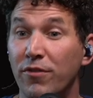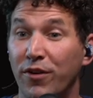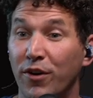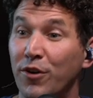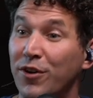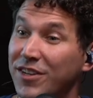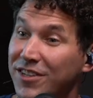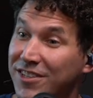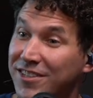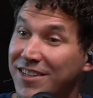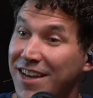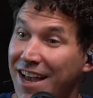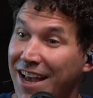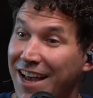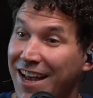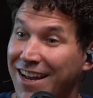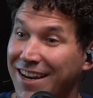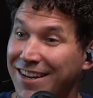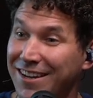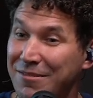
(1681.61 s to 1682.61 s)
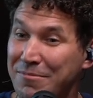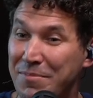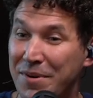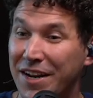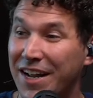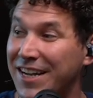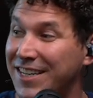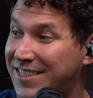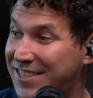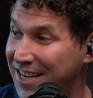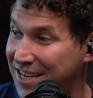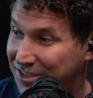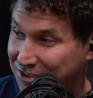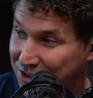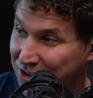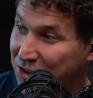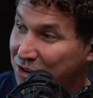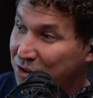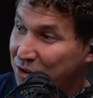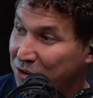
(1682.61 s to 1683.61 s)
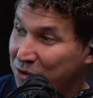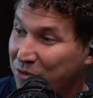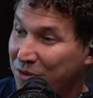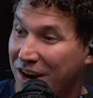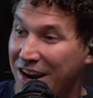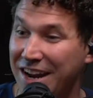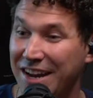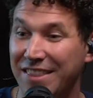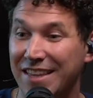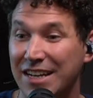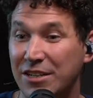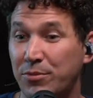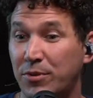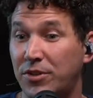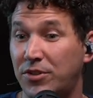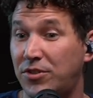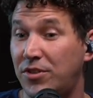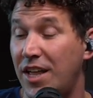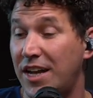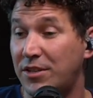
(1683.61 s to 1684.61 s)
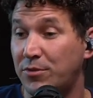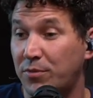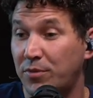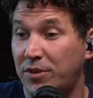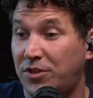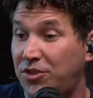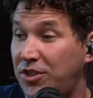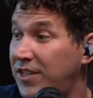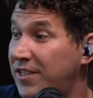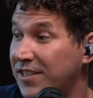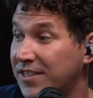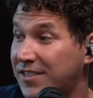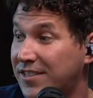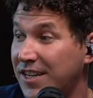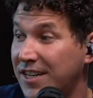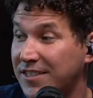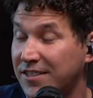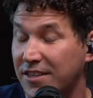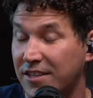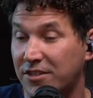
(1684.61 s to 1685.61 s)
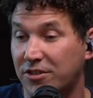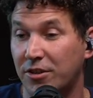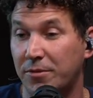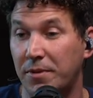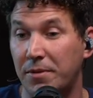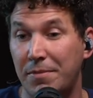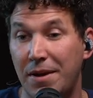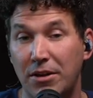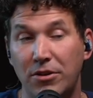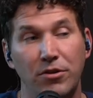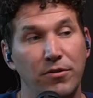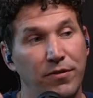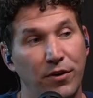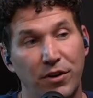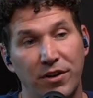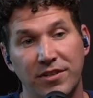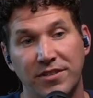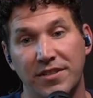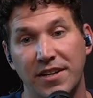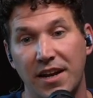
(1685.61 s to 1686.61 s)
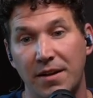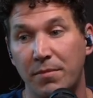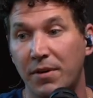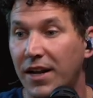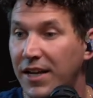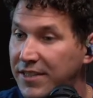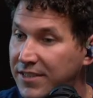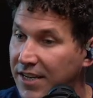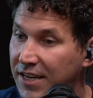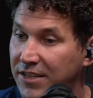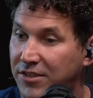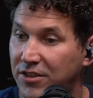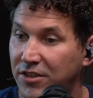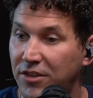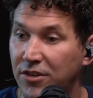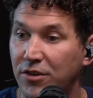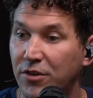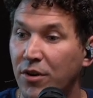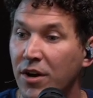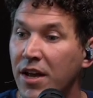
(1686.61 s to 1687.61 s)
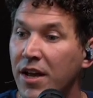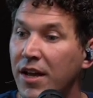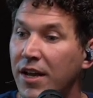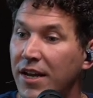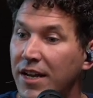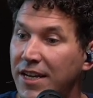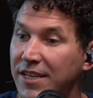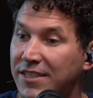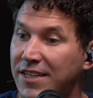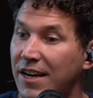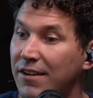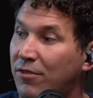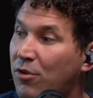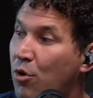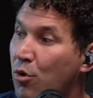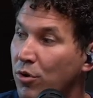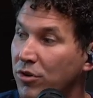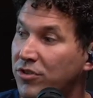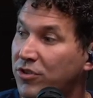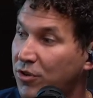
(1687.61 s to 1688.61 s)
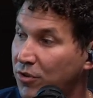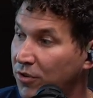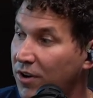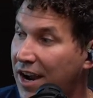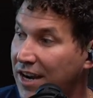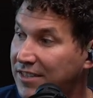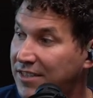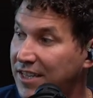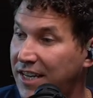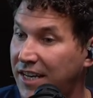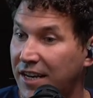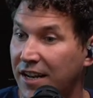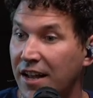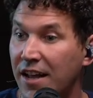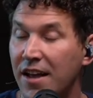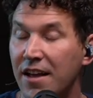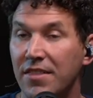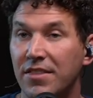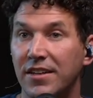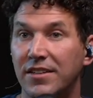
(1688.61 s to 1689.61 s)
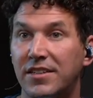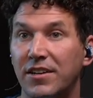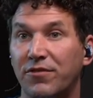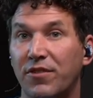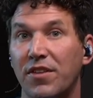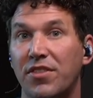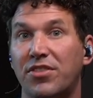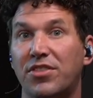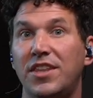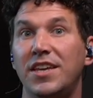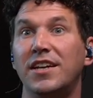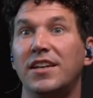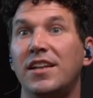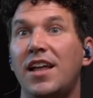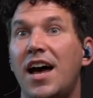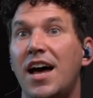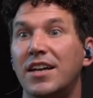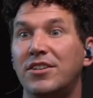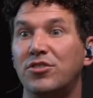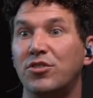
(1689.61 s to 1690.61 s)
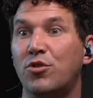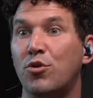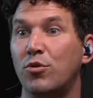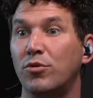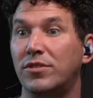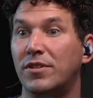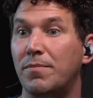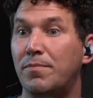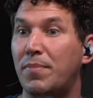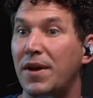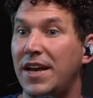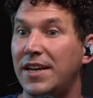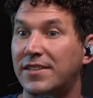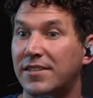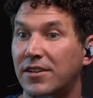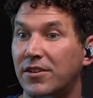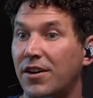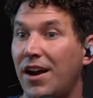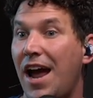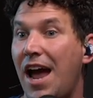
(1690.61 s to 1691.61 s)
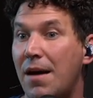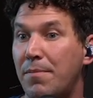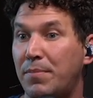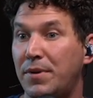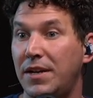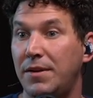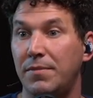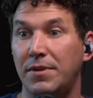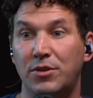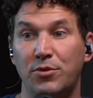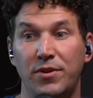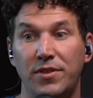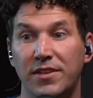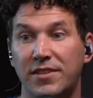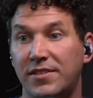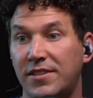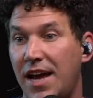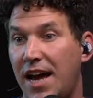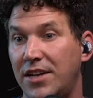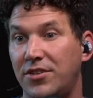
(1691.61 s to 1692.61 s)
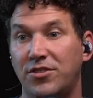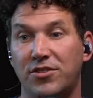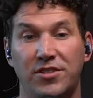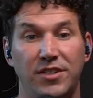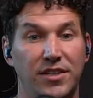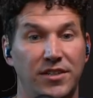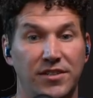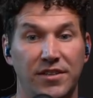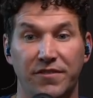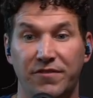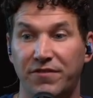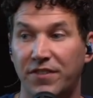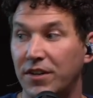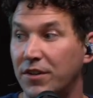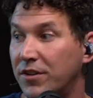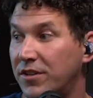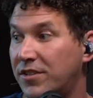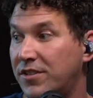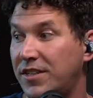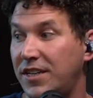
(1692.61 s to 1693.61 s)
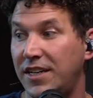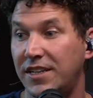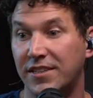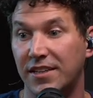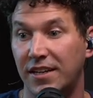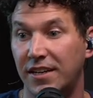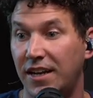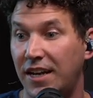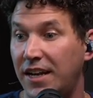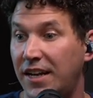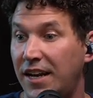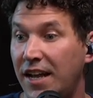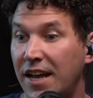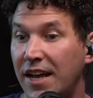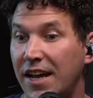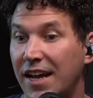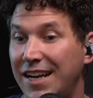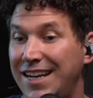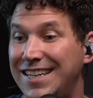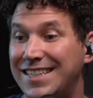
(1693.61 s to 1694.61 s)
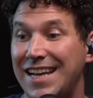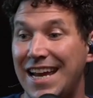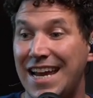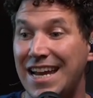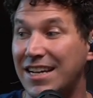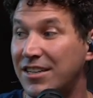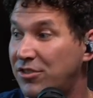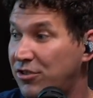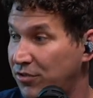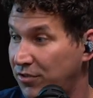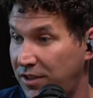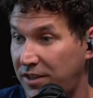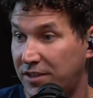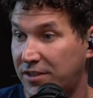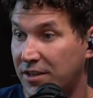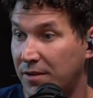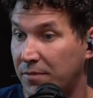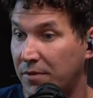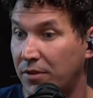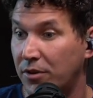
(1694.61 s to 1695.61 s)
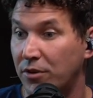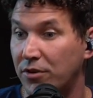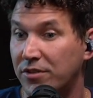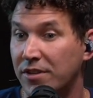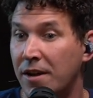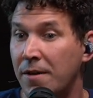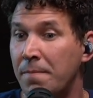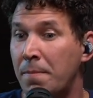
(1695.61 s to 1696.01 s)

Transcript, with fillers: heard it said, but I say to you, yeah. right? And that's what that's what Jesus does in the Sermon on the Mount. You've heard it said, but I say to you he's kind of course correcting the different theological debates that are happening between the Sadducees, the Pharisees, and and and he's mm-hmm. answering some of those.